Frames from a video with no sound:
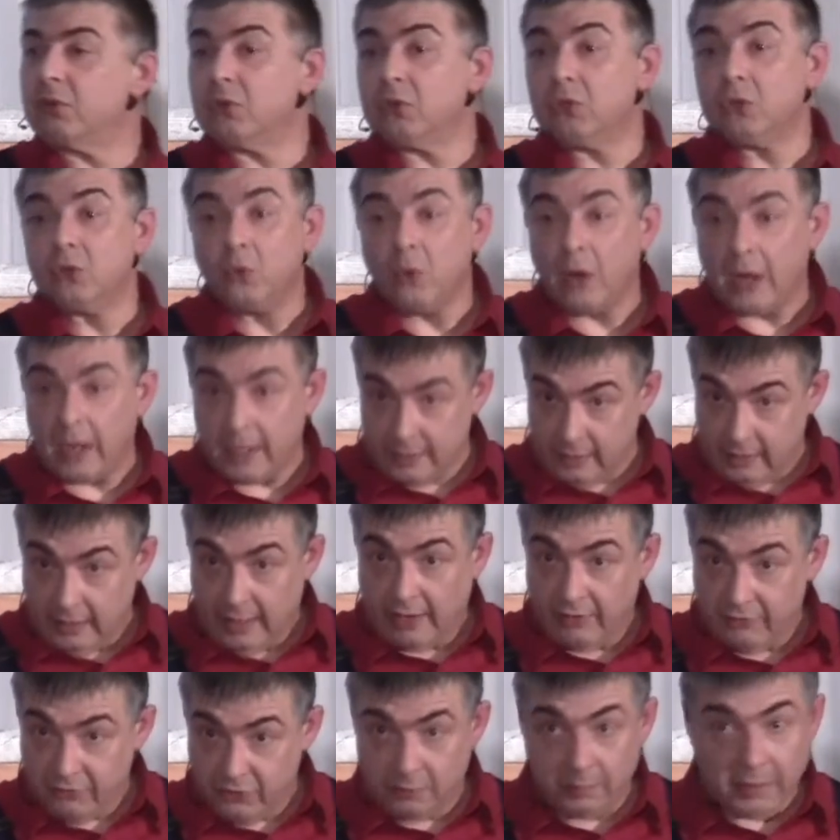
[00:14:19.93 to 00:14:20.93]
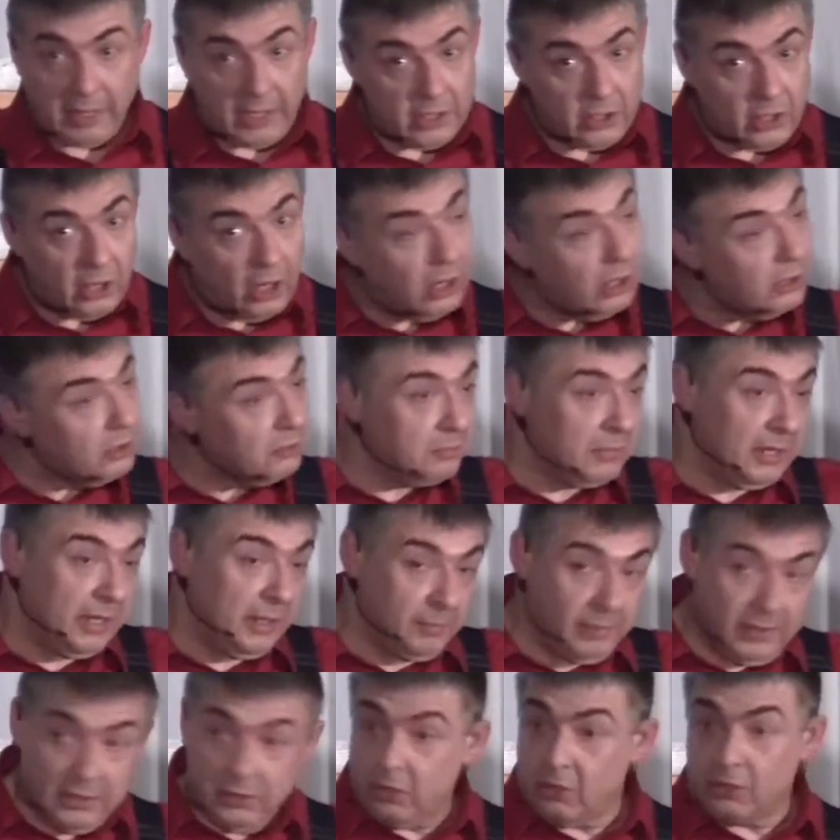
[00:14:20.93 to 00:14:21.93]
you are loved by God,
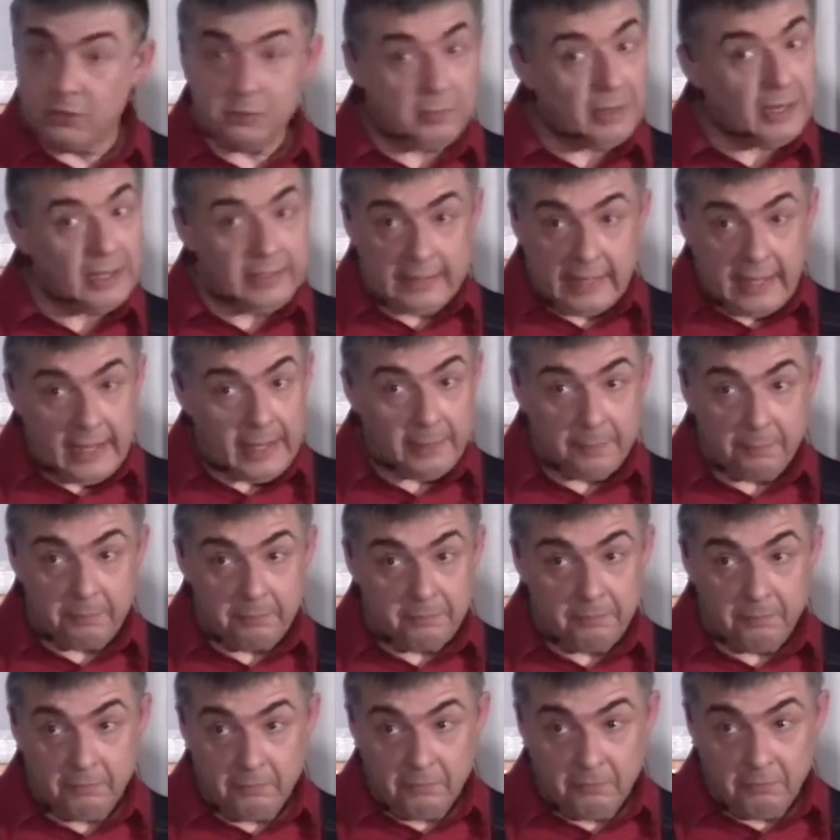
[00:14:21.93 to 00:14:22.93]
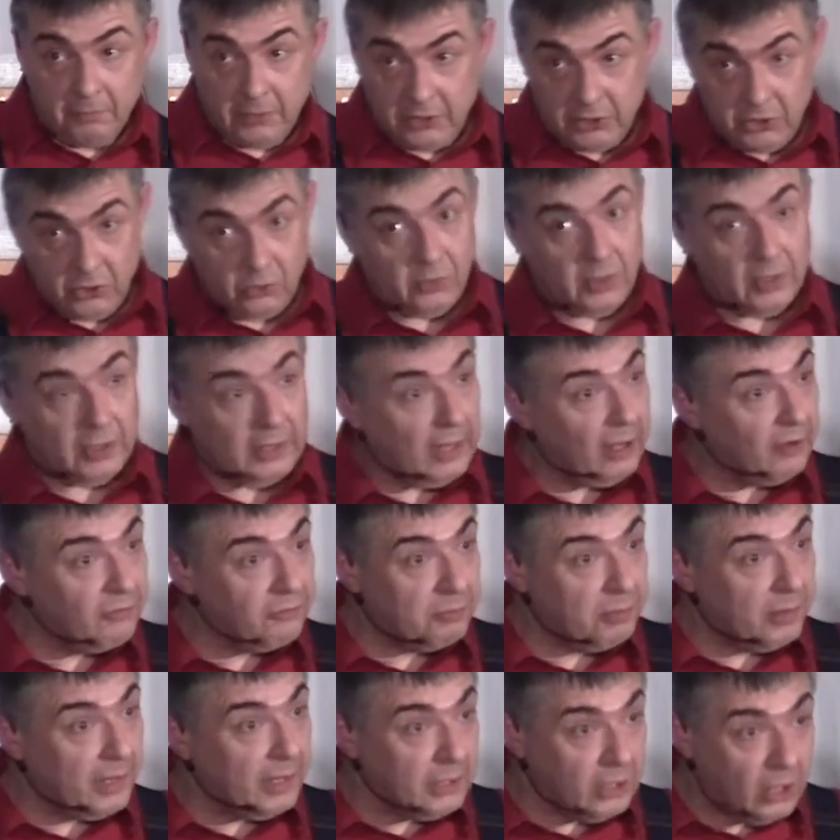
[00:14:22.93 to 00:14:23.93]
maybe not by them, but you are
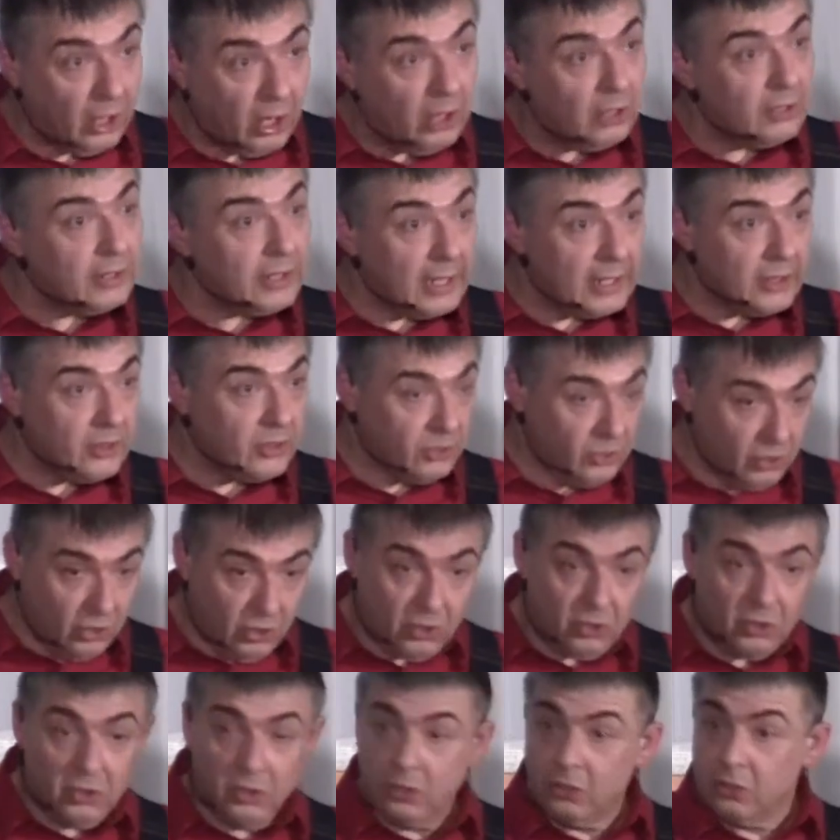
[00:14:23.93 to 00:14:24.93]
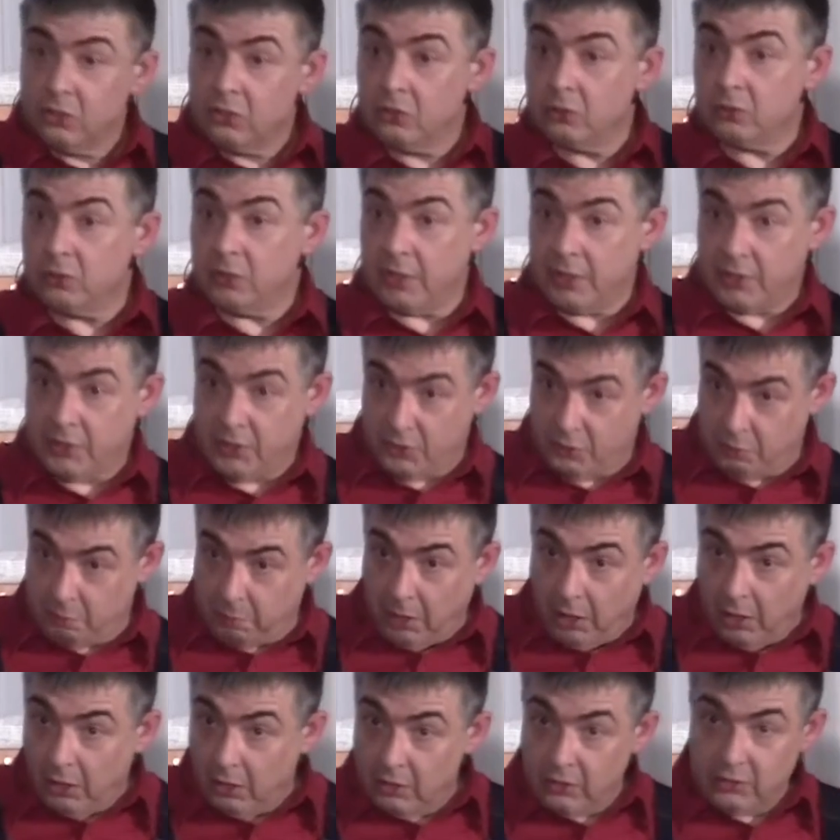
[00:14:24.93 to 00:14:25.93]
loved by God, and so you
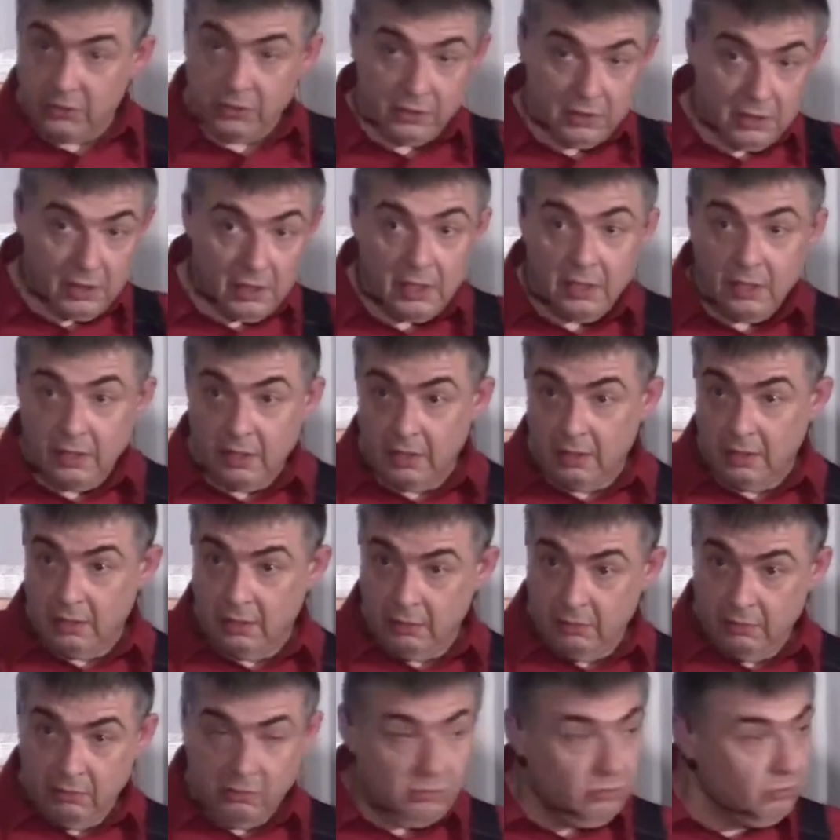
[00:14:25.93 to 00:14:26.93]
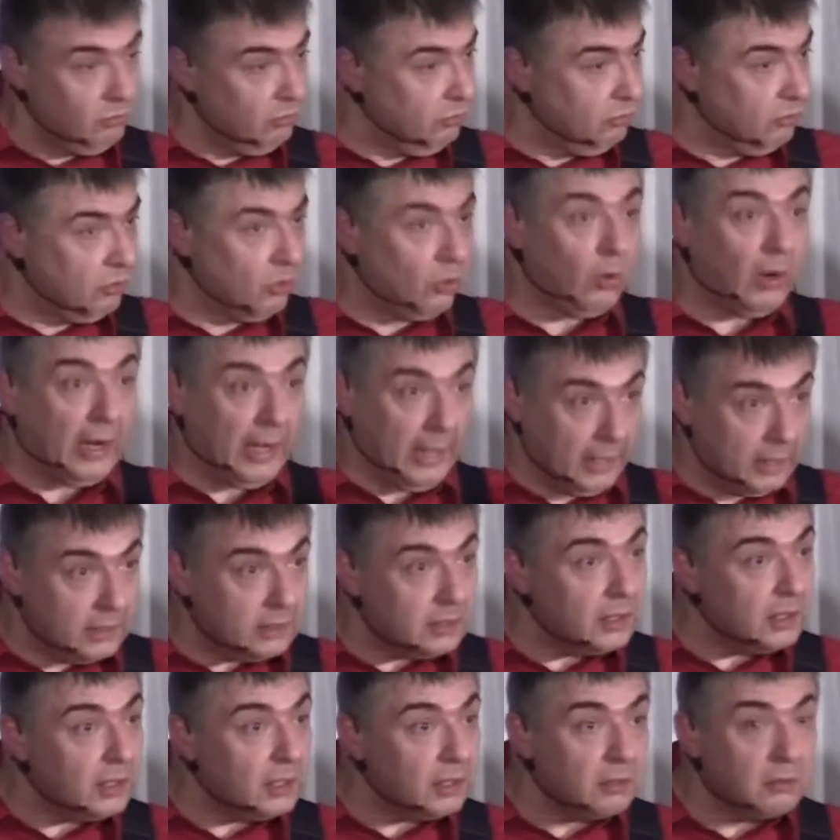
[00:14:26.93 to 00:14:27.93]
respond
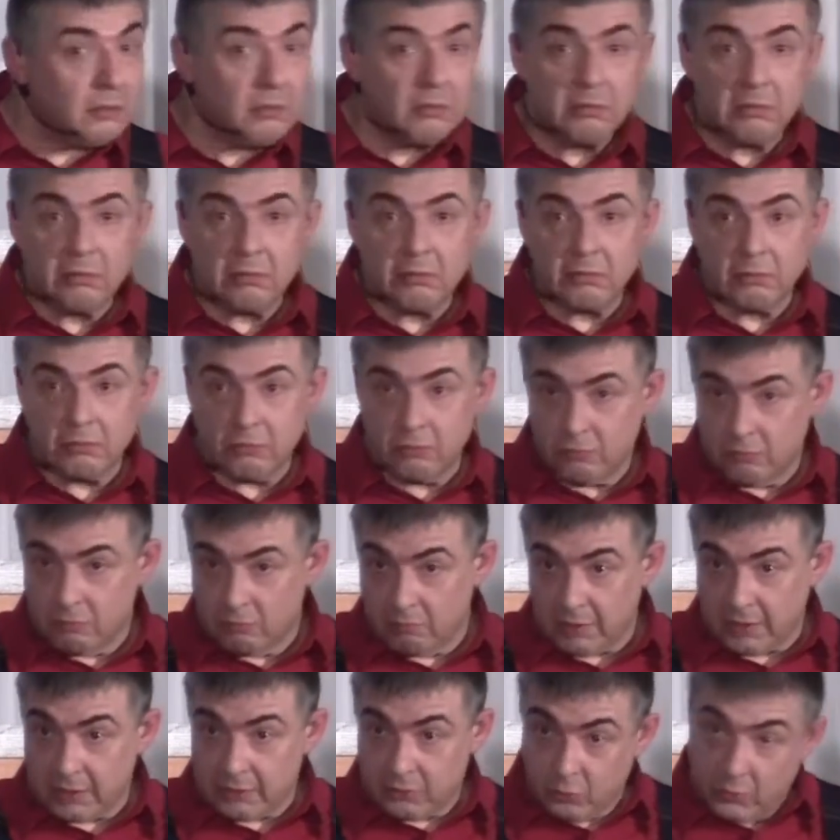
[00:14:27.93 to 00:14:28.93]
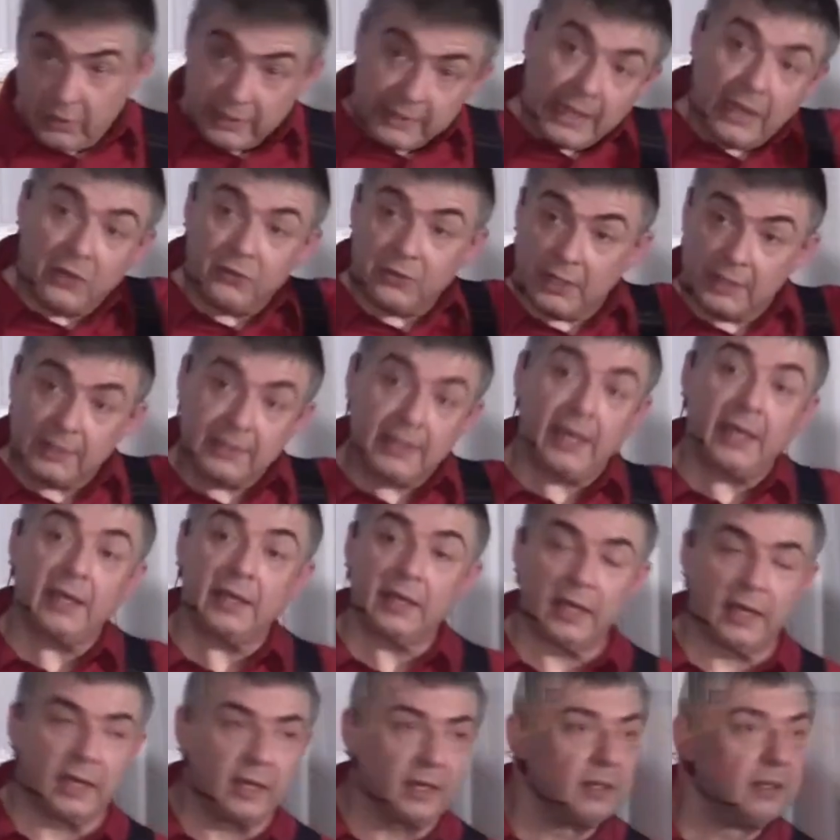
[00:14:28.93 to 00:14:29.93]
quietly, but without
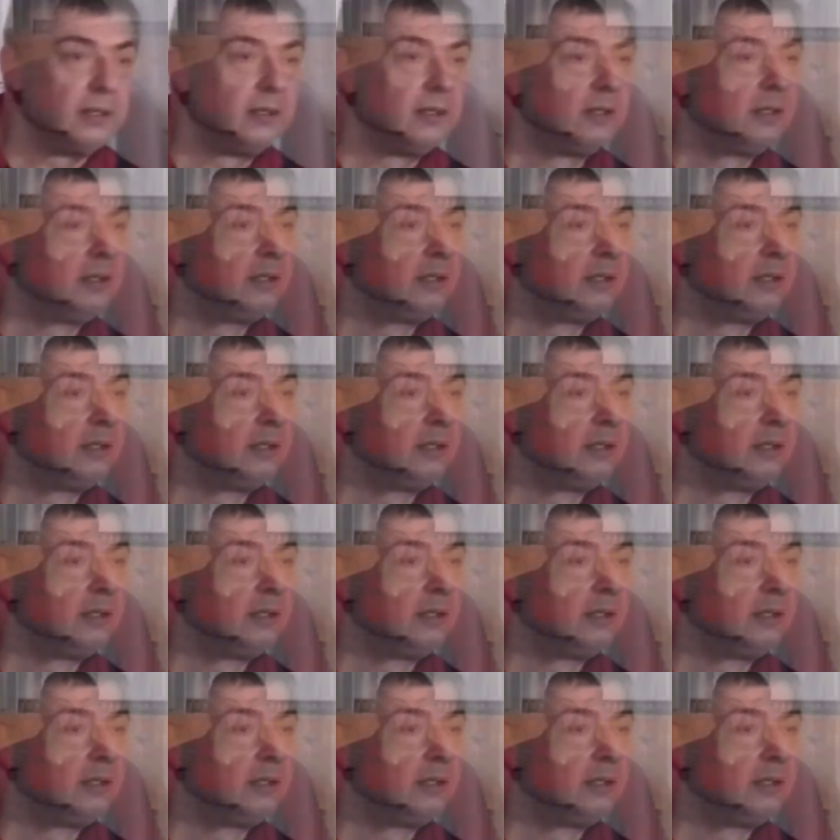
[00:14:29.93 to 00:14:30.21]
attacking.